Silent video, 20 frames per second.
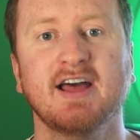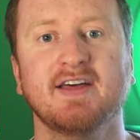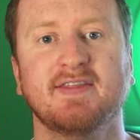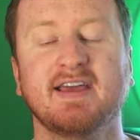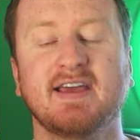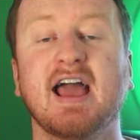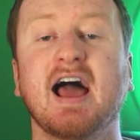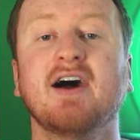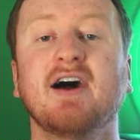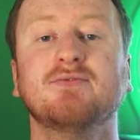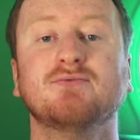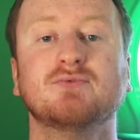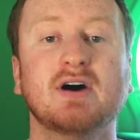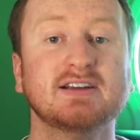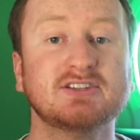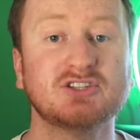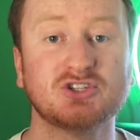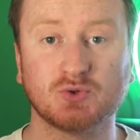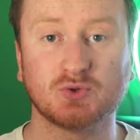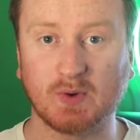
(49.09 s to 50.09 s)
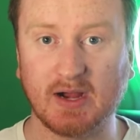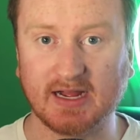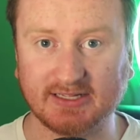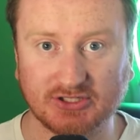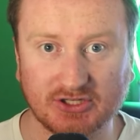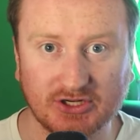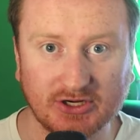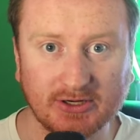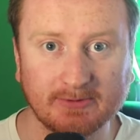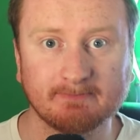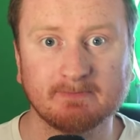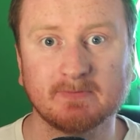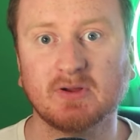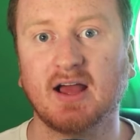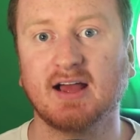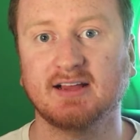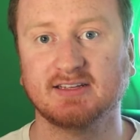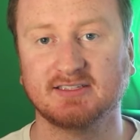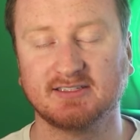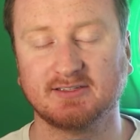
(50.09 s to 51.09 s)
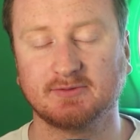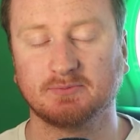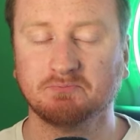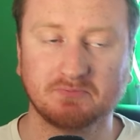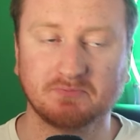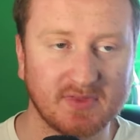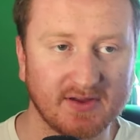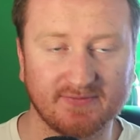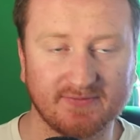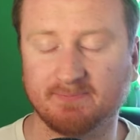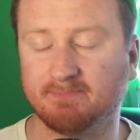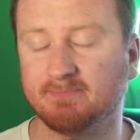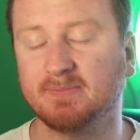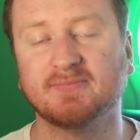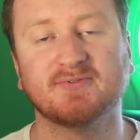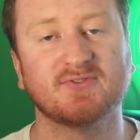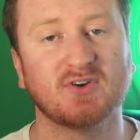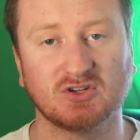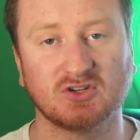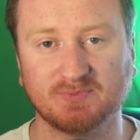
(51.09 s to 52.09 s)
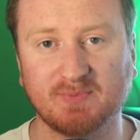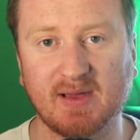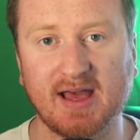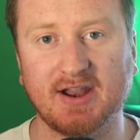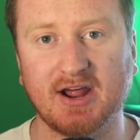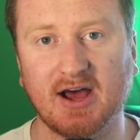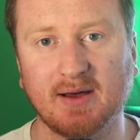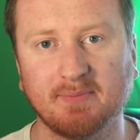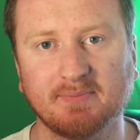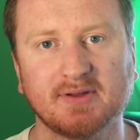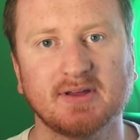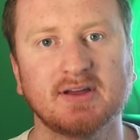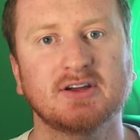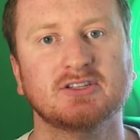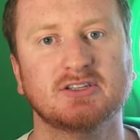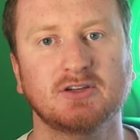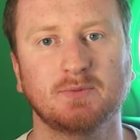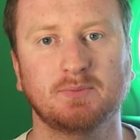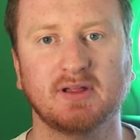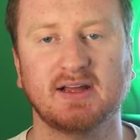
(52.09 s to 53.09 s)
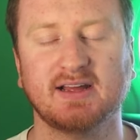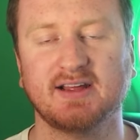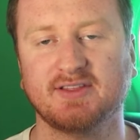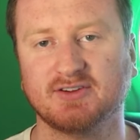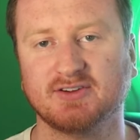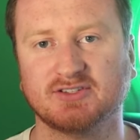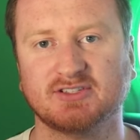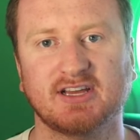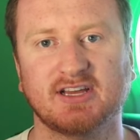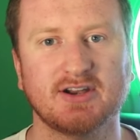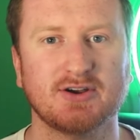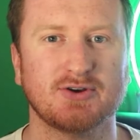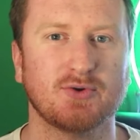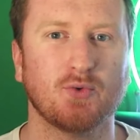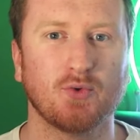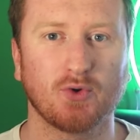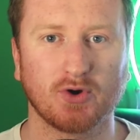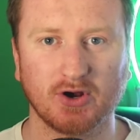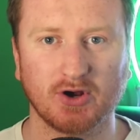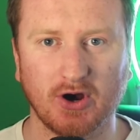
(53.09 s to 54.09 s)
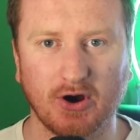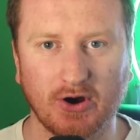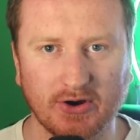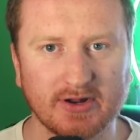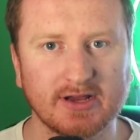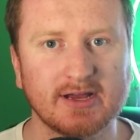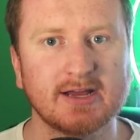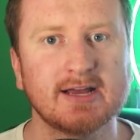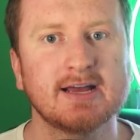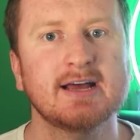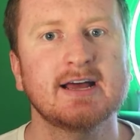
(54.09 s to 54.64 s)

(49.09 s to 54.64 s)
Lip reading: They have Wes Schweitzer as the first man up to play either center or guard.